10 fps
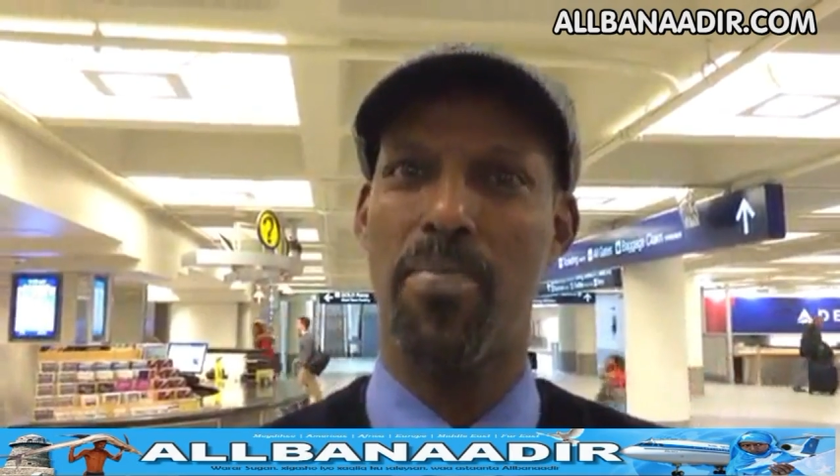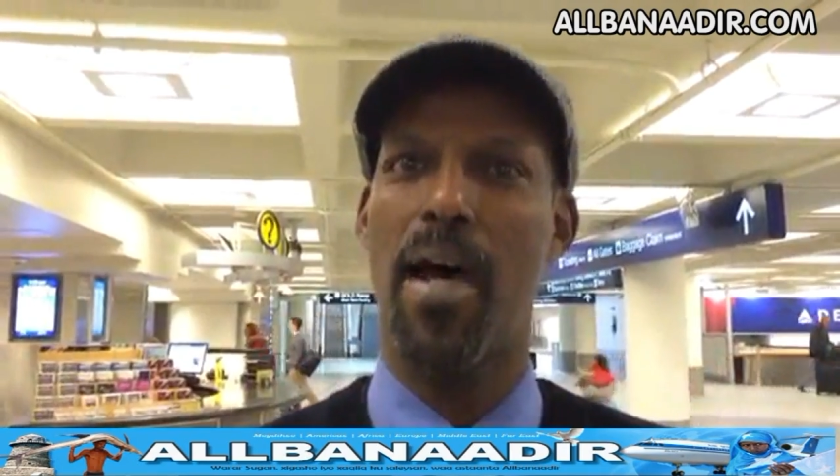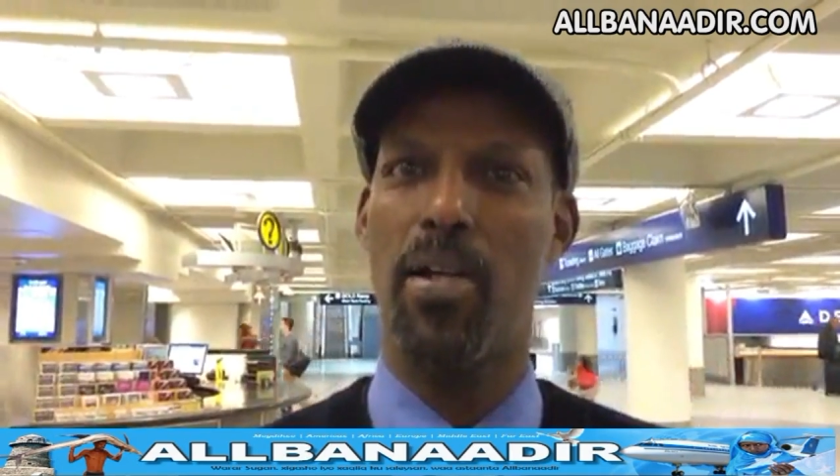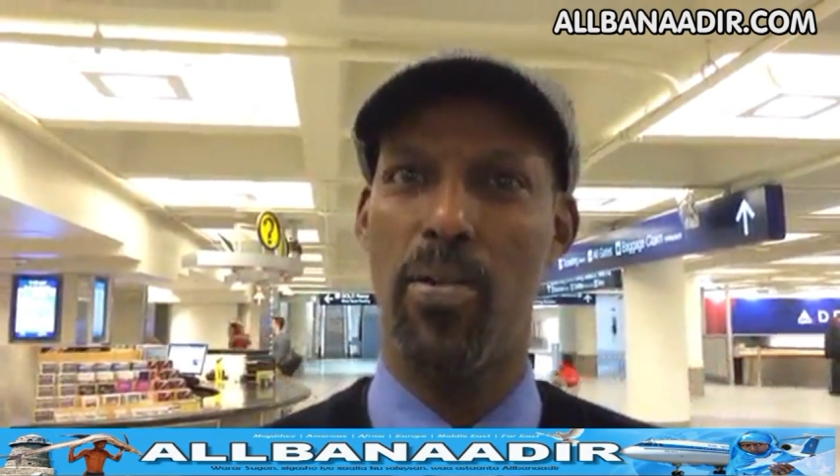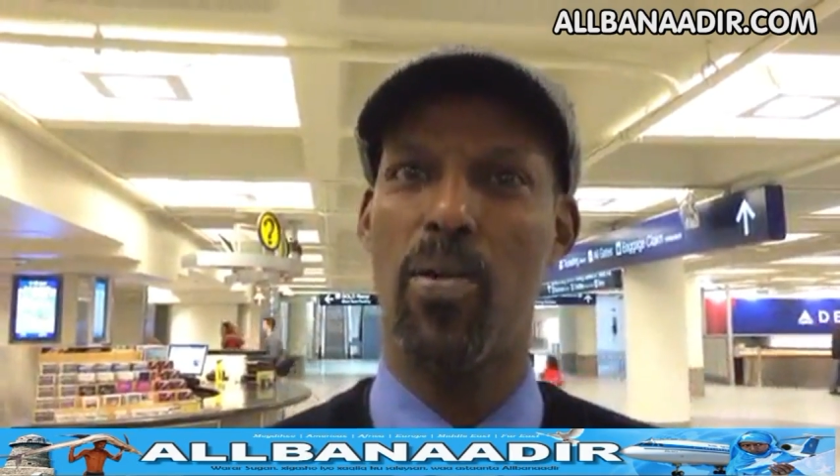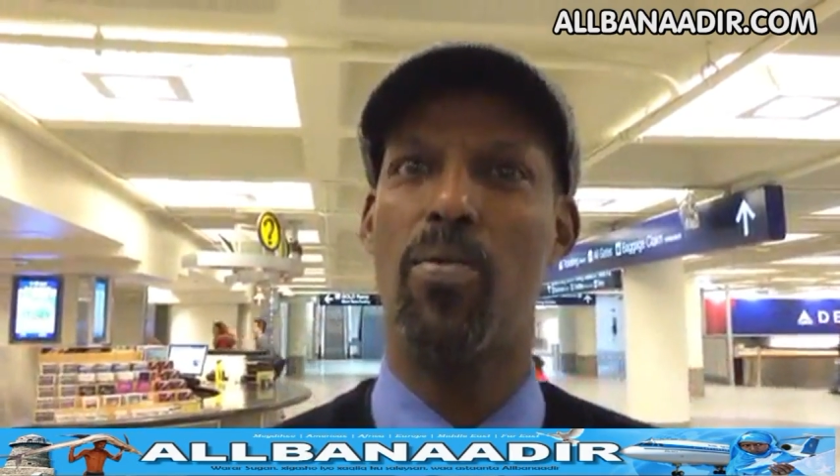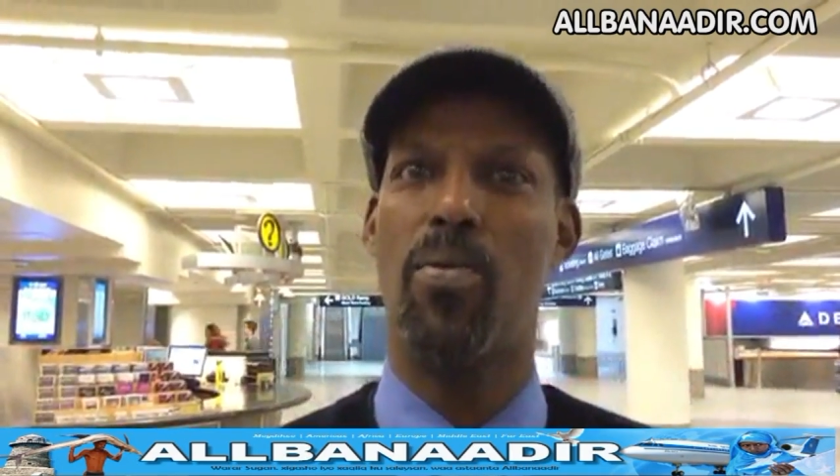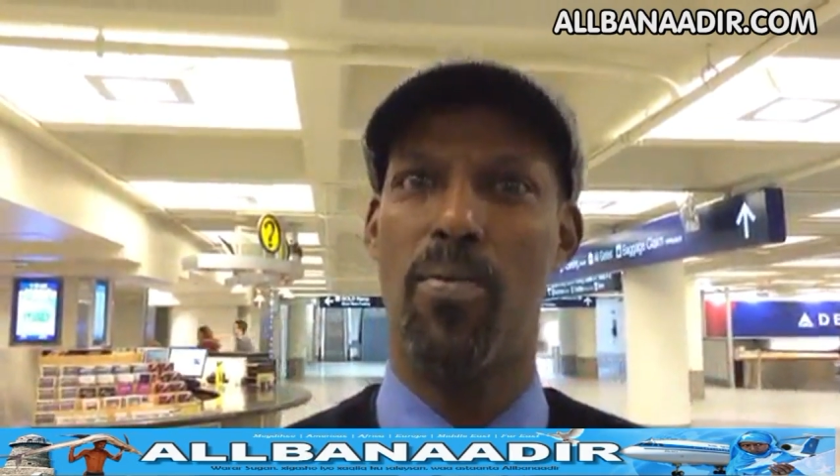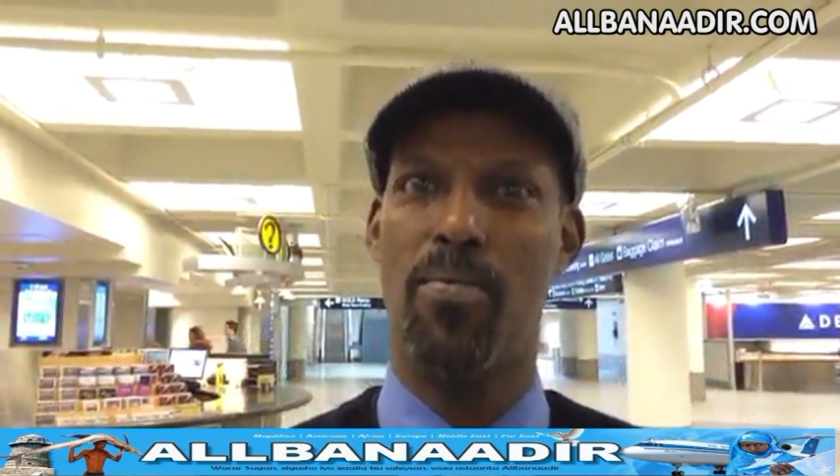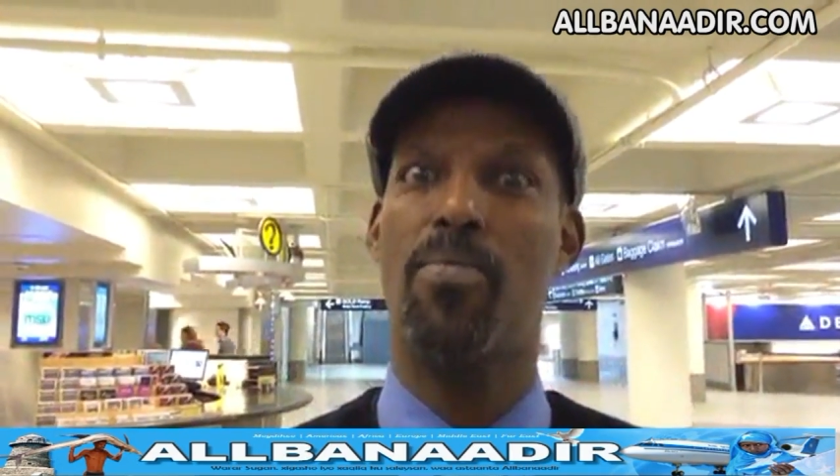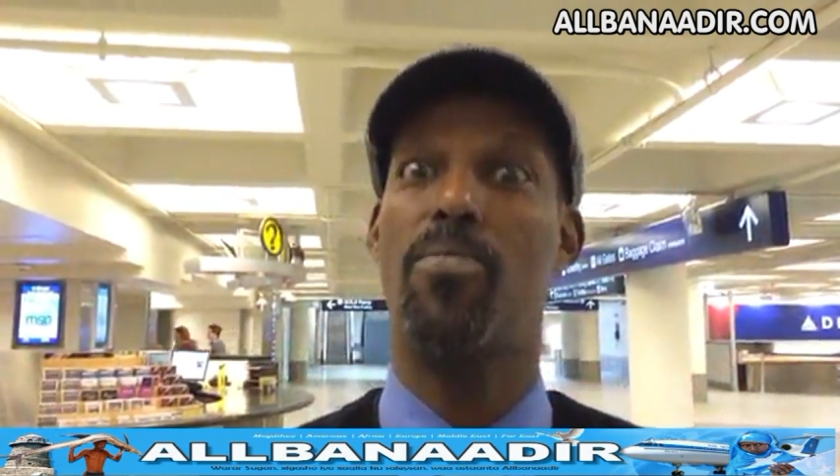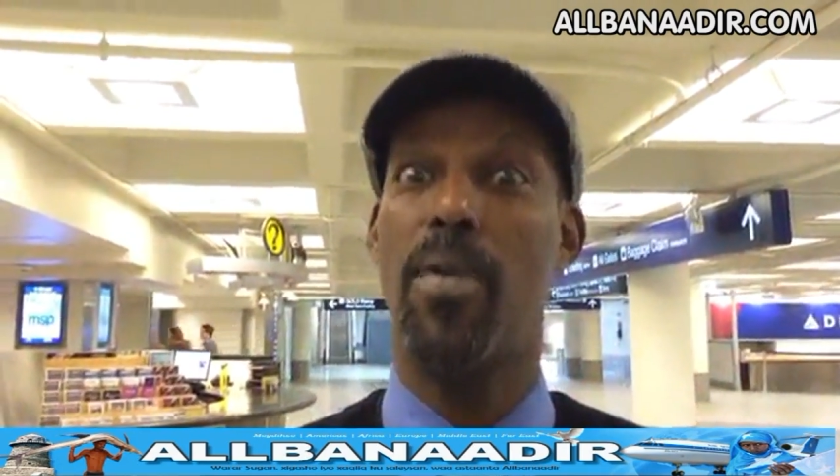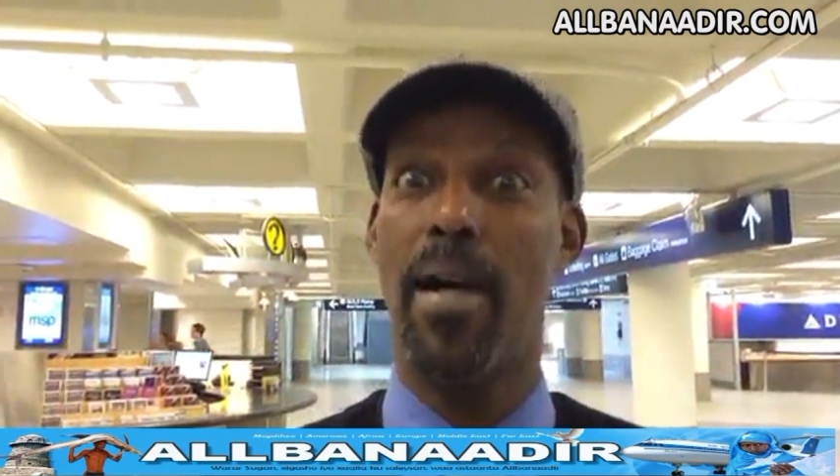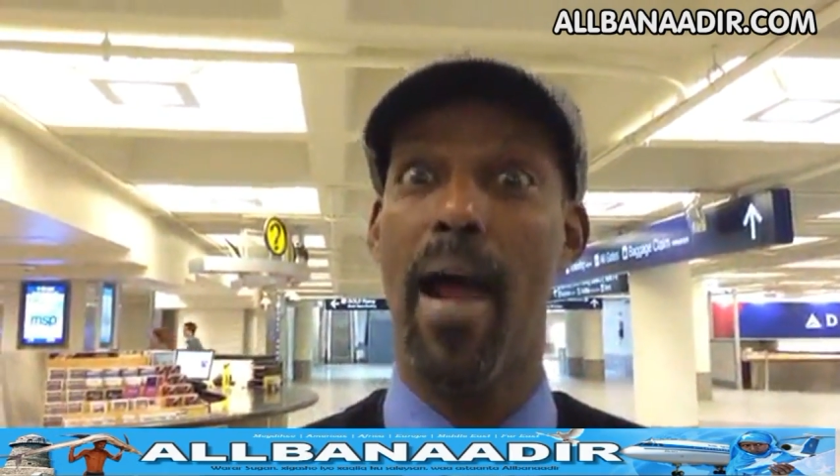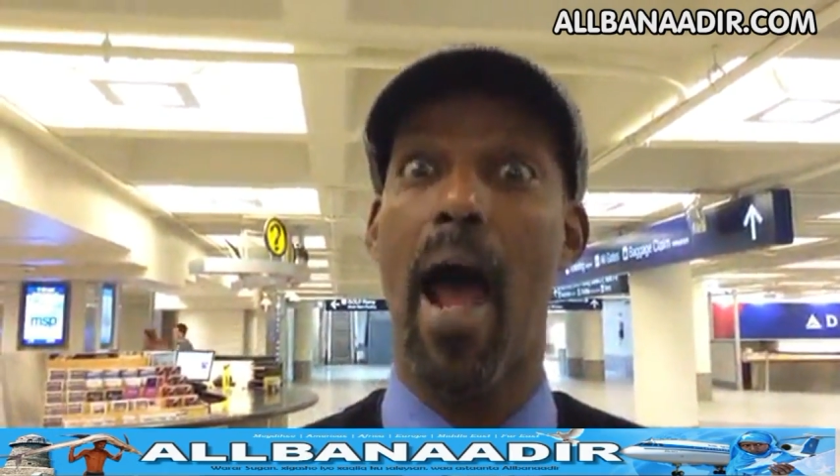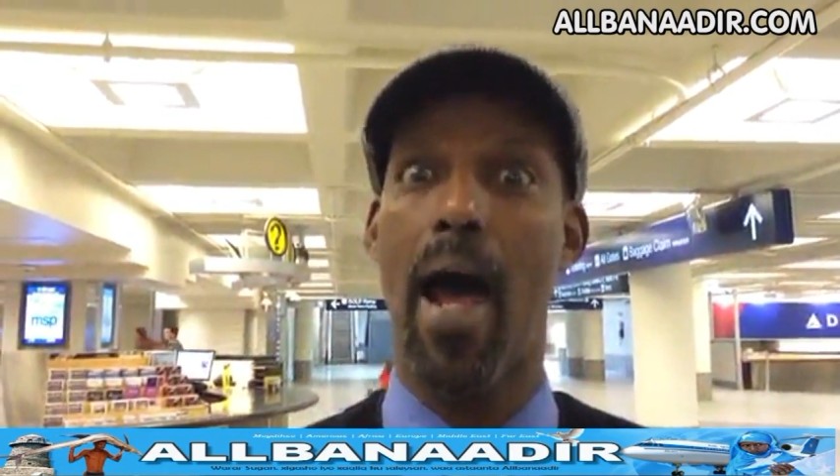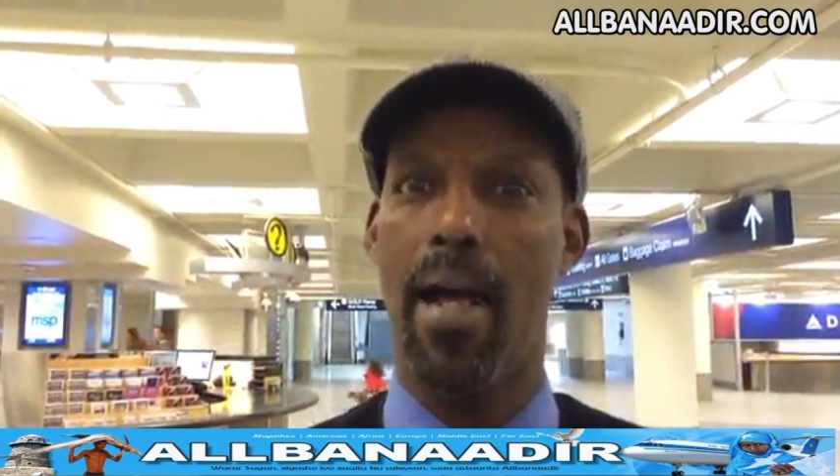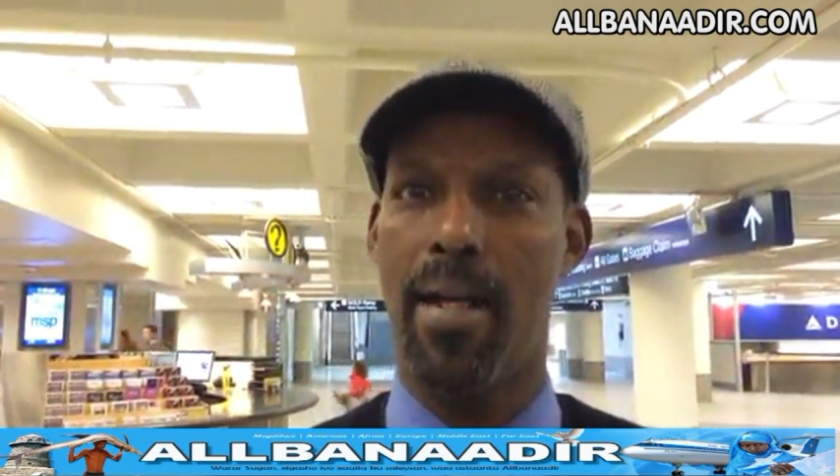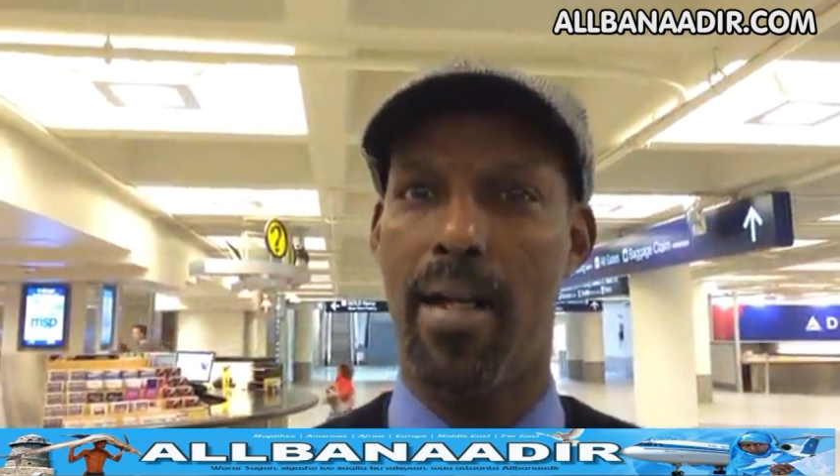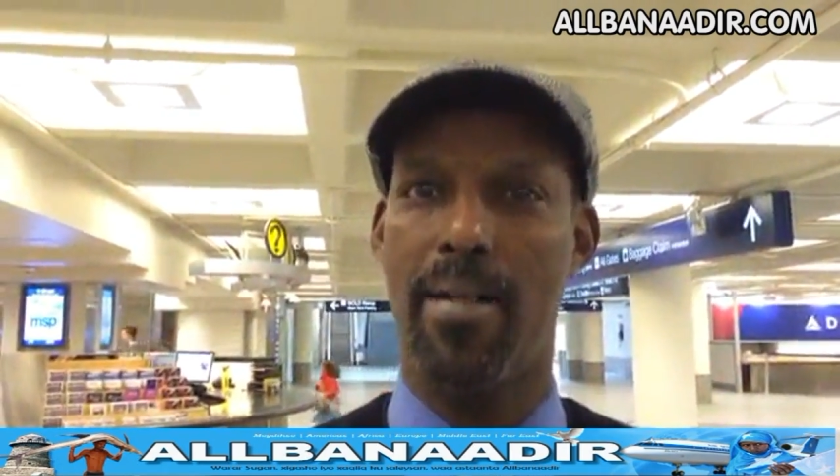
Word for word: value very high.